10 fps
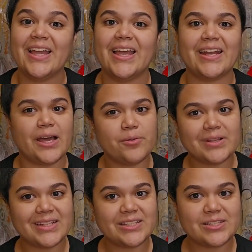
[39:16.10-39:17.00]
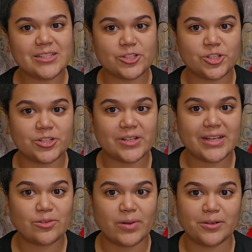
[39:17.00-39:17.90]
and I would like to stitch her
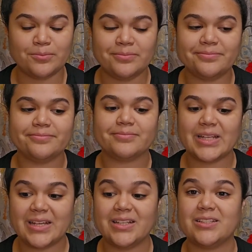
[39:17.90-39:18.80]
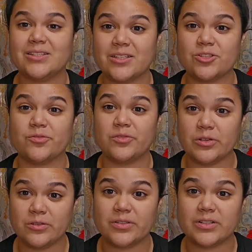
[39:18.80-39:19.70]
as well. I'd like to stitch a
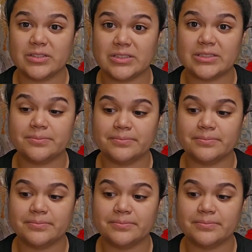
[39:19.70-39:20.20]
few of hers.